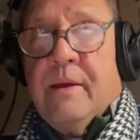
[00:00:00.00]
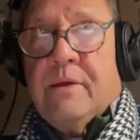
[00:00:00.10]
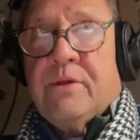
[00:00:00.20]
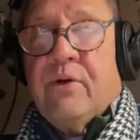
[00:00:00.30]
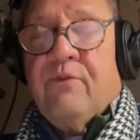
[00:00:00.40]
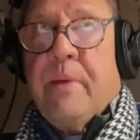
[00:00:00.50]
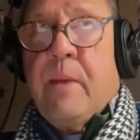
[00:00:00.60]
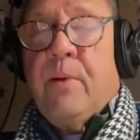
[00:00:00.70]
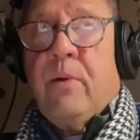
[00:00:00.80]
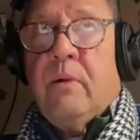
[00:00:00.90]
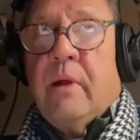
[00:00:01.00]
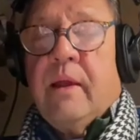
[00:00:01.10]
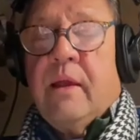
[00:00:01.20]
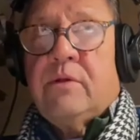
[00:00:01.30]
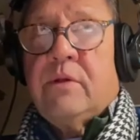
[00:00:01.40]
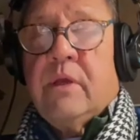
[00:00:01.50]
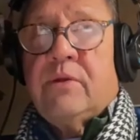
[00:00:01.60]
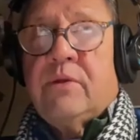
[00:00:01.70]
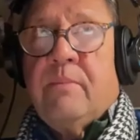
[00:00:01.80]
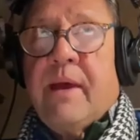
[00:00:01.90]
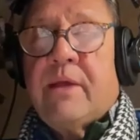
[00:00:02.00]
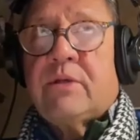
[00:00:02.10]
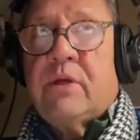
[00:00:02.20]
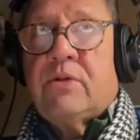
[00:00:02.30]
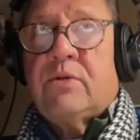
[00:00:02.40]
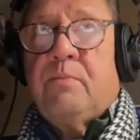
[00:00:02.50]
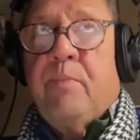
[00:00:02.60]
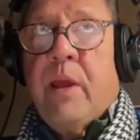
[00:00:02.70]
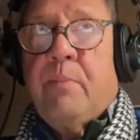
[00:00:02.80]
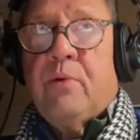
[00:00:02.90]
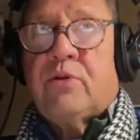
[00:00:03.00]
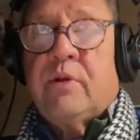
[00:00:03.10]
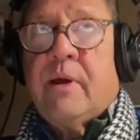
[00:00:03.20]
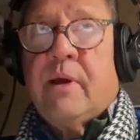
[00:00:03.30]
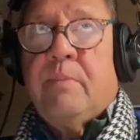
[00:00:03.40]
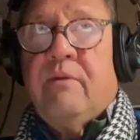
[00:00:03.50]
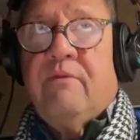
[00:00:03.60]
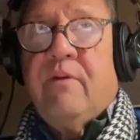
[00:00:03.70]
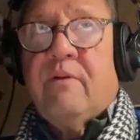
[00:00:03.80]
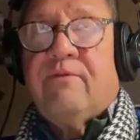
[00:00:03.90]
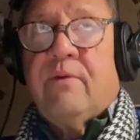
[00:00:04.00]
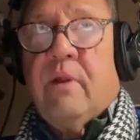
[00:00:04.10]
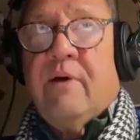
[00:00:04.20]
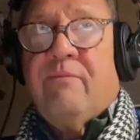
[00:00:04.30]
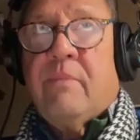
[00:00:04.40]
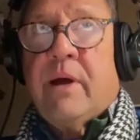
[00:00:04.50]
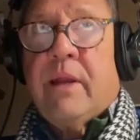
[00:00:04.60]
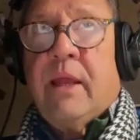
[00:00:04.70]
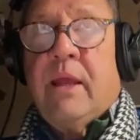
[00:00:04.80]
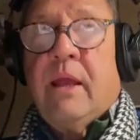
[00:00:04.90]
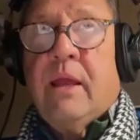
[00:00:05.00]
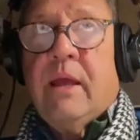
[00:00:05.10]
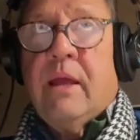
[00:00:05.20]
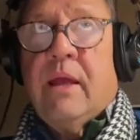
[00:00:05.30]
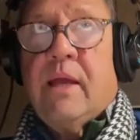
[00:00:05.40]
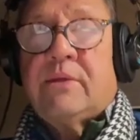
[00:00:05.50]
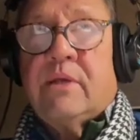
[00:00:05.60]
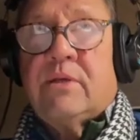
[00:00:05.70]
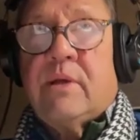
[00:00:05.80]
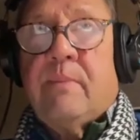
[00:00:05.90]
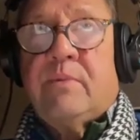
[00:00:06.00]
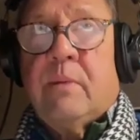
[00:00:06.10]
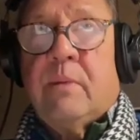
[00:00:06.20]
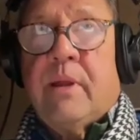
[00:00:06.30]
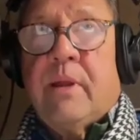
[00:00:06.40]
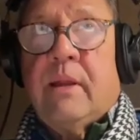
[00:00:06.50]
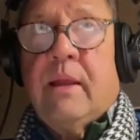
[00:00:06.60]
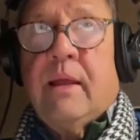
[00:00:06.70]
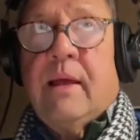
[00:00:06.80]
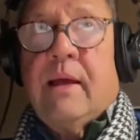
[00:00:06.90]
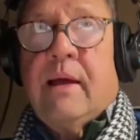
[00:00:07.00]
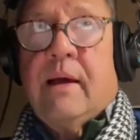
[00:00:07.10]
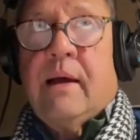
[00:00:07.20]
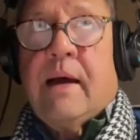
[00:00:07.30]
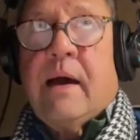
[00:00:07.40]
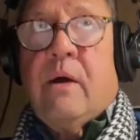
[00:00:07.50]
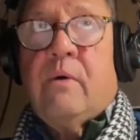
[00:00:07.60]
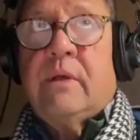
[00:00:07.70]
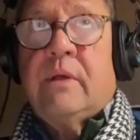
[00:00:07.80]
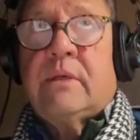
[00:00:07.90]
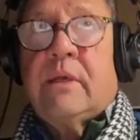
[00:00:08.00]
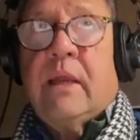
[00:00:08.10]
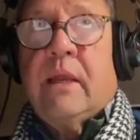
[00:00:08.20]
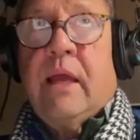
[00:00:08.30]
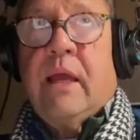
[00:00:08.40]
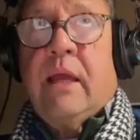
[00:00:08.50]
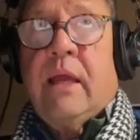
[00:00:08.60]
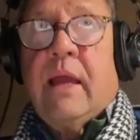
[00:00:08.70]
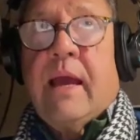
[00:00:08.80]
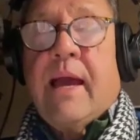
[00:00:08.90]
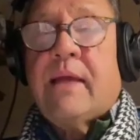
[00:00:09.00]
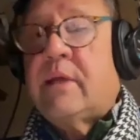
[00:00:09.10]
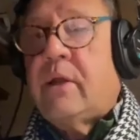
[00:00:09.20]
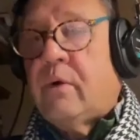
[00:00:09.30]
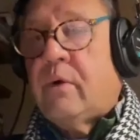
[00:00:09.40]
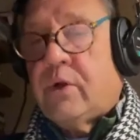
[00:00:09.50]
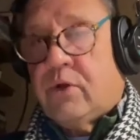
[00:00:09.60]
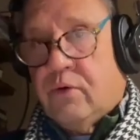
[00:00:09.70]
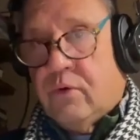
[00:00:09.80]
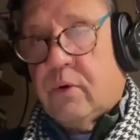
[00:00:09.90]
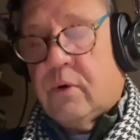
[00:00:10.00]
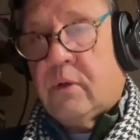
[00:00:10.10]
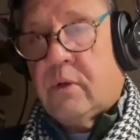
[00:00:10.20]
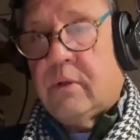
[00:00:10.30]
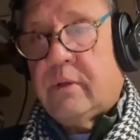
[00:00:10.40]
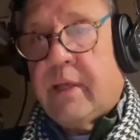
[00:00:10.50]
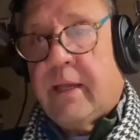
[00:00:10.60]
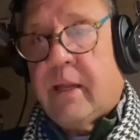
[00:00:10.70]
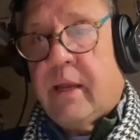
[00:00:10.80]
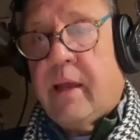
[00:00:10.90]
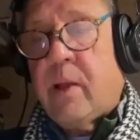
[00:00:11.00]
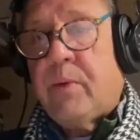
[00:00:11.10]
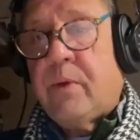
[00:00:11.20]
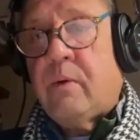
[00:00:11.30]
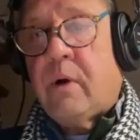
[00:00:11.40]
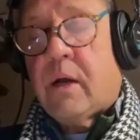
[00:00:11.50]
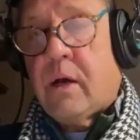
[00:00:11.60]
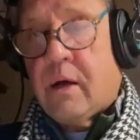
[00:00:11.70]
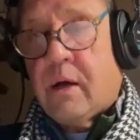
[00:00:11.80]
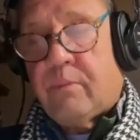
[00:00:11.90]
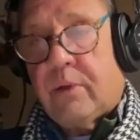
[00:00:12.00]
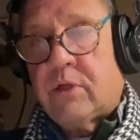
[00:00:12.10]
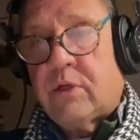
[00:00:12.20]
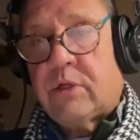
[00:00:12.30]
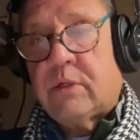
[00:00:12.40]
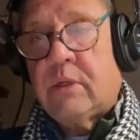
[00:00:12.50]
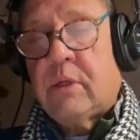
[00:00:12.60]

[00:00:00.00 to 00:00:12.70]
so if people is the message, people should not be fearful of money as a subject, but how is it a asset or a tool that can help you accomplish